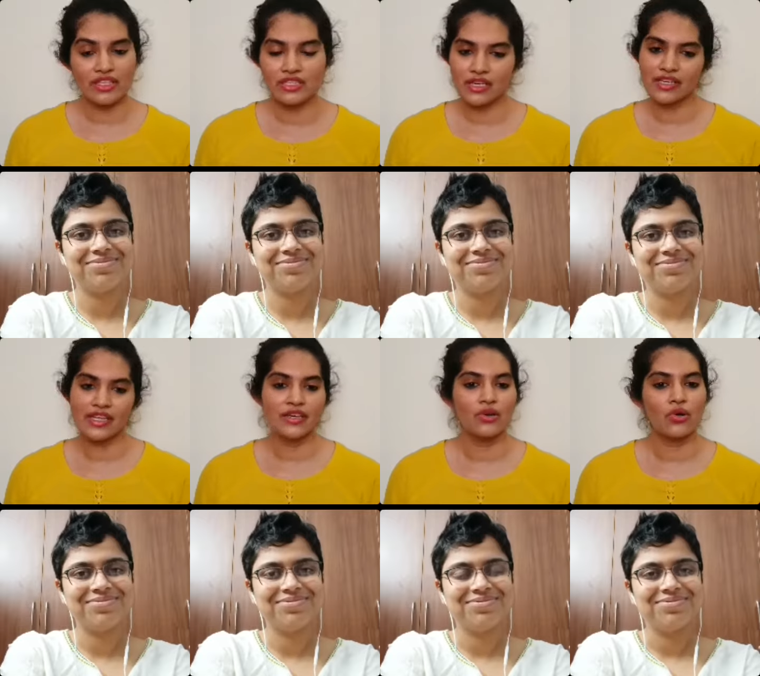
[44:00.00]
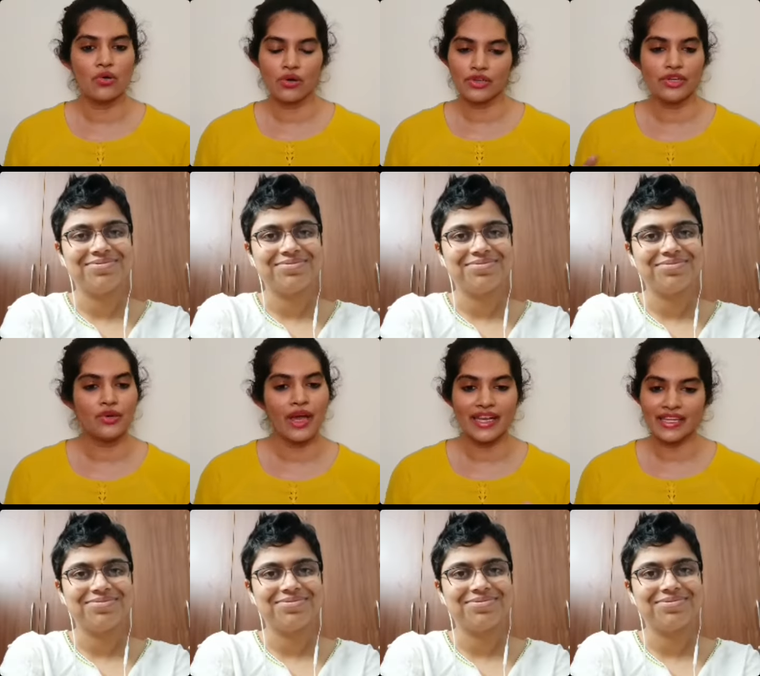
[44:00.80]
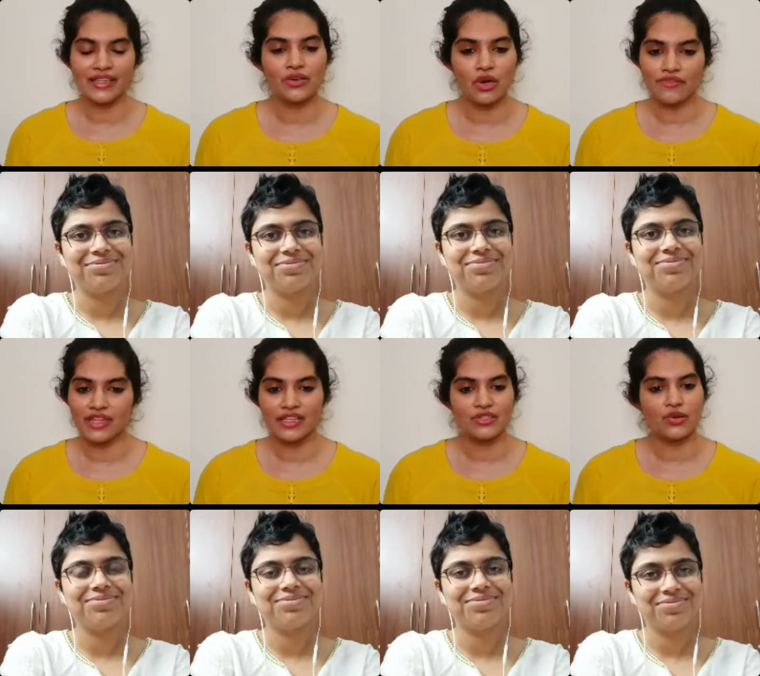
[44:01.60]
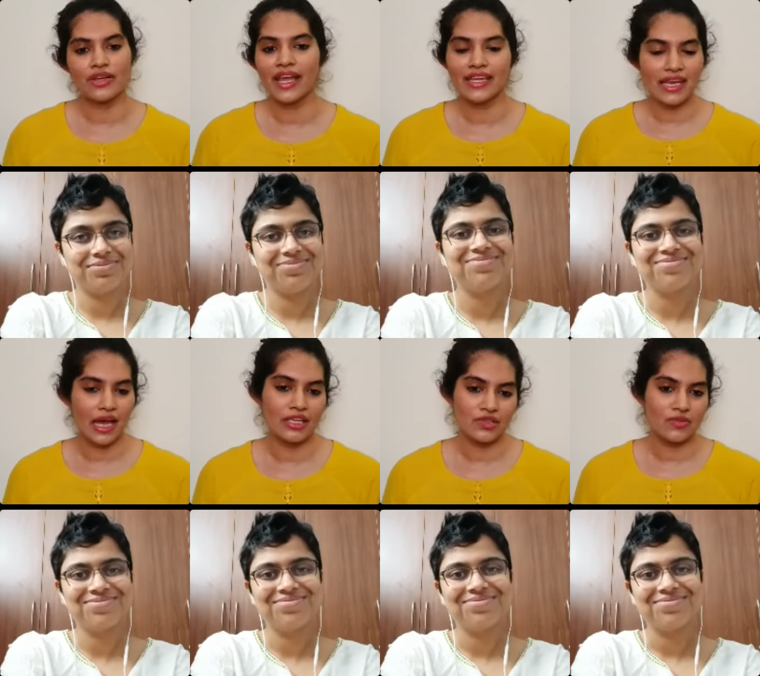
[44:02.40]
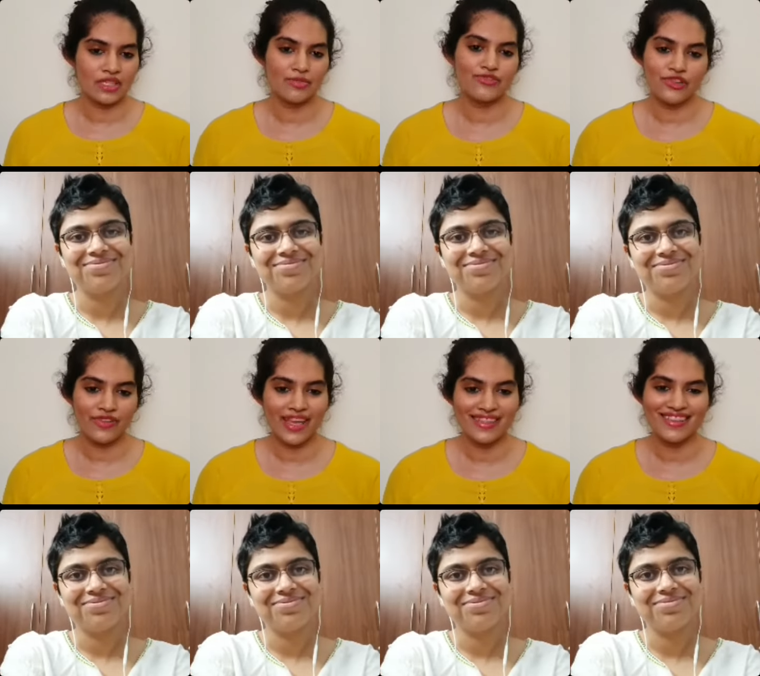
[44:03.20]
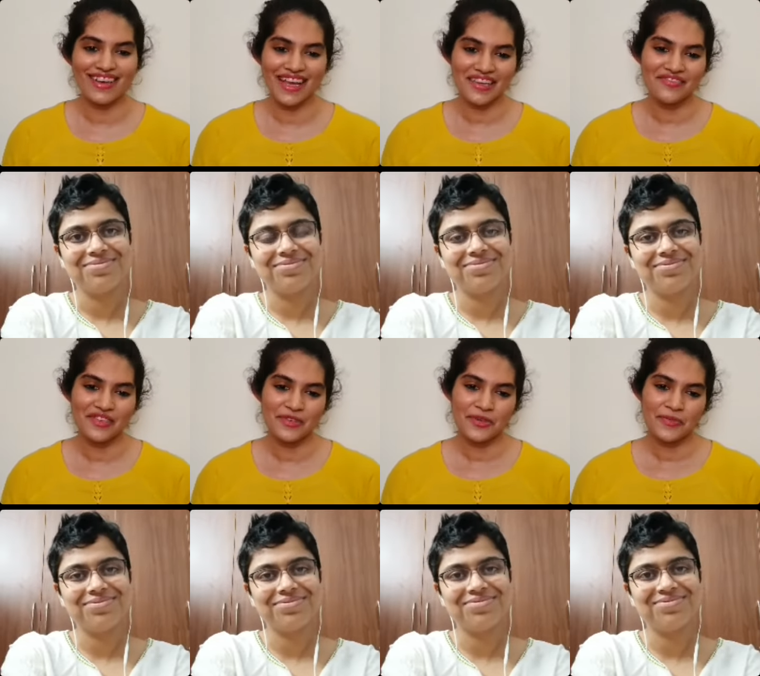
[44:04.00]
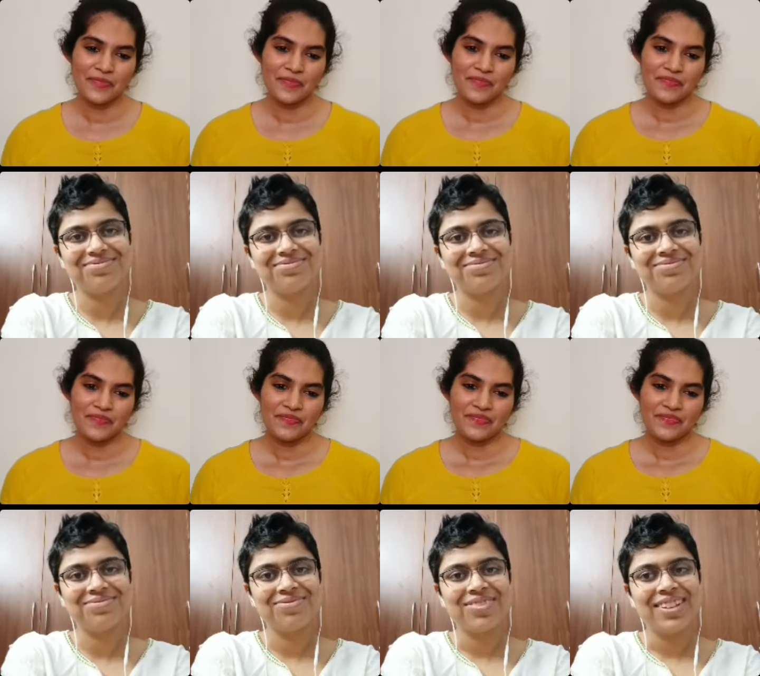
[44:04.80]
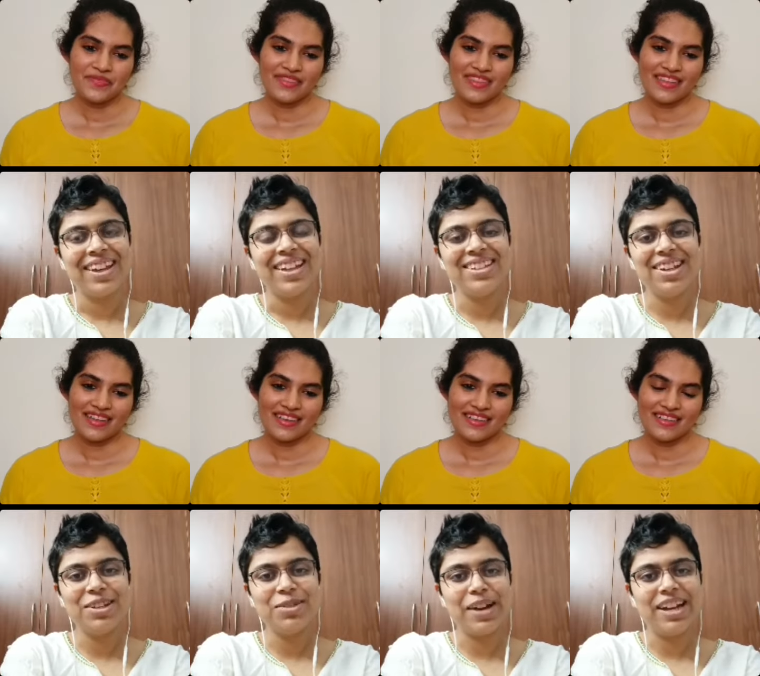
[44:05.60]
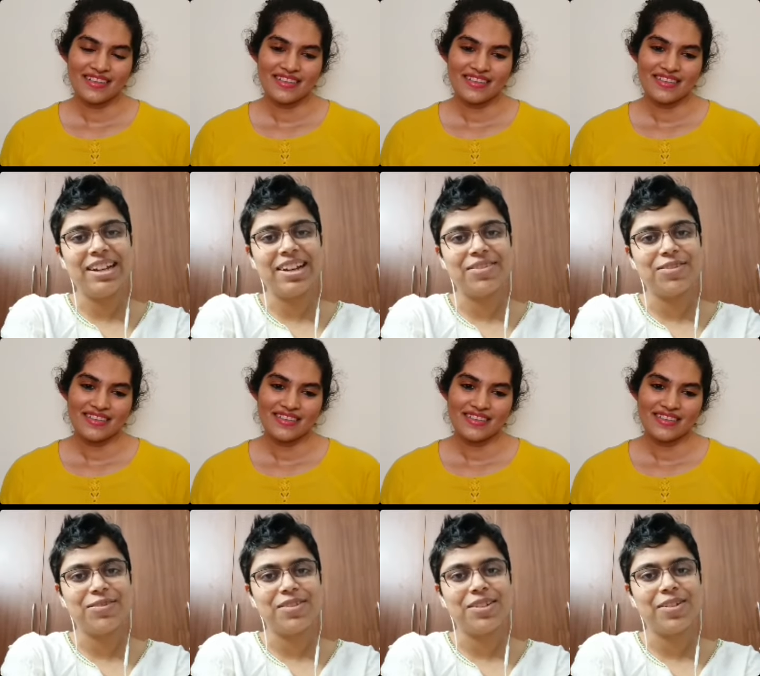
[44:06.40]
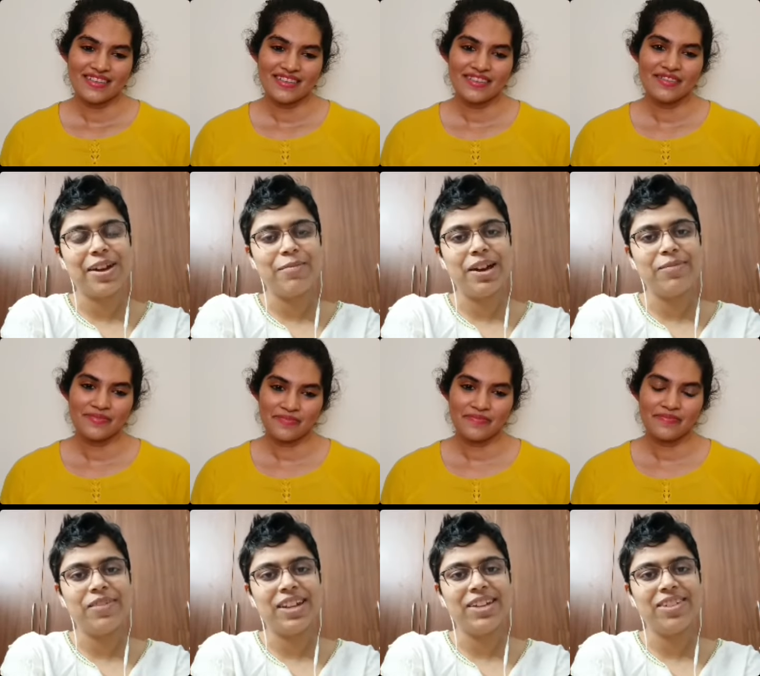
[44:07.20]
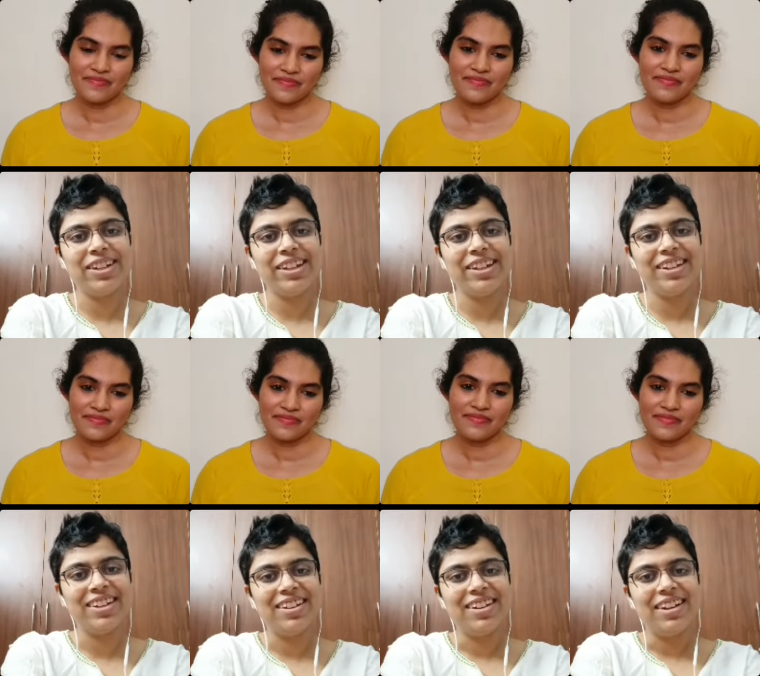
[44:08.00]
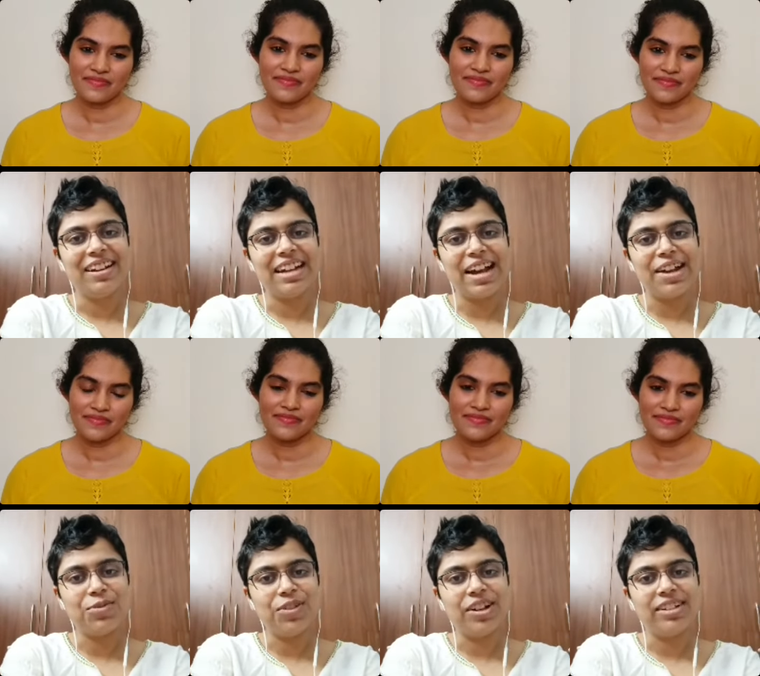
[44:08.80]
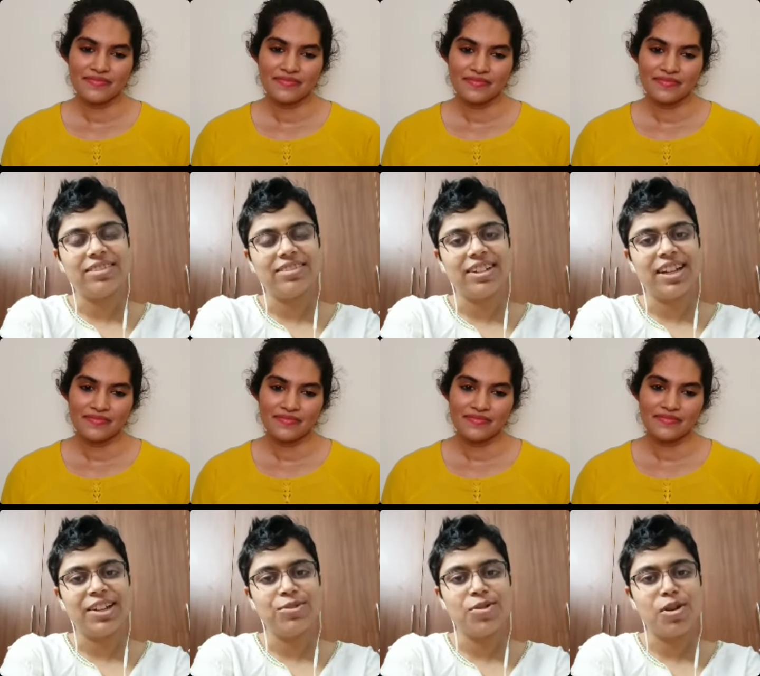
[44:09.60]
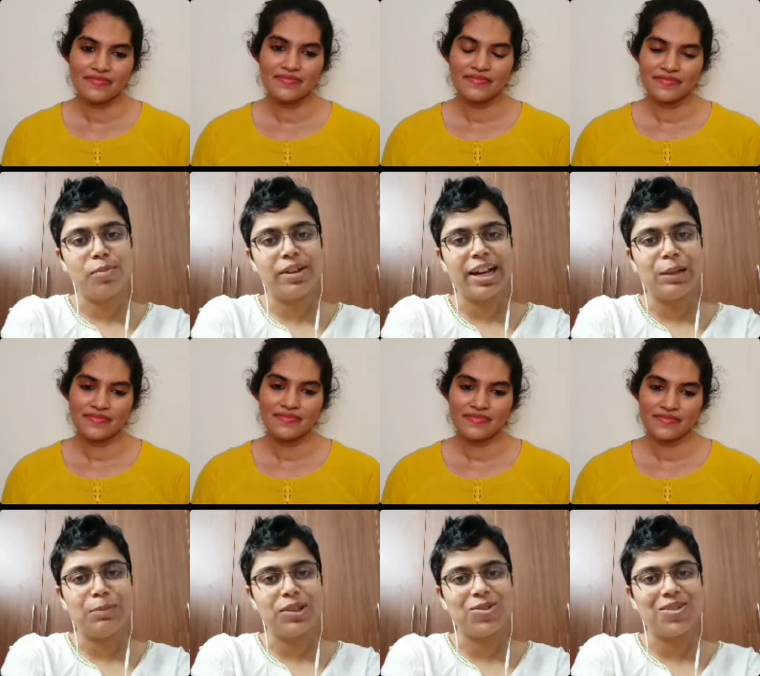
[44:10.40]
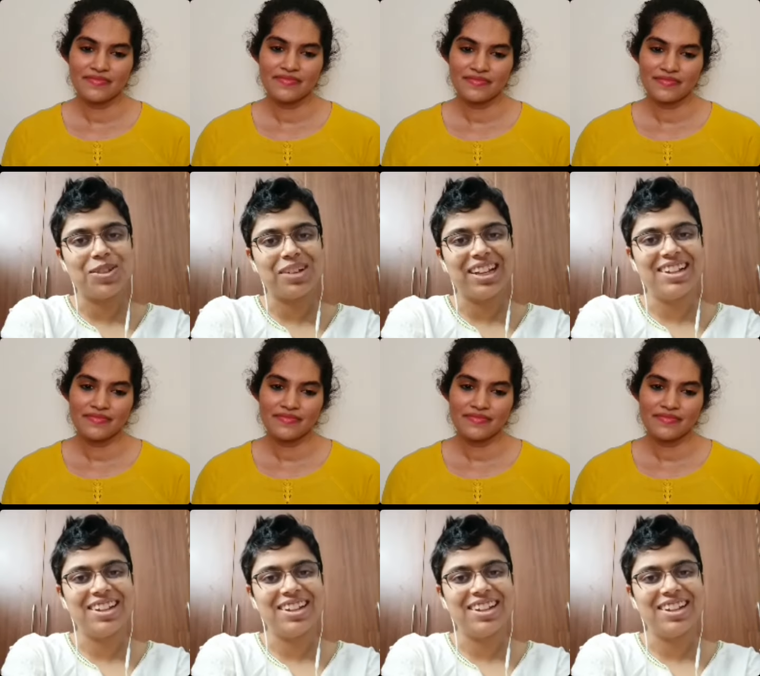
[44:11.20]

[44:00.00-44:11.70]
Speaker 1: the journey, or you know anything of that sort? Any last words before we end the live?
Speaker 2: It changed my life, so I'm I'm very mm. very glad for it, and I do hope it helps you as well.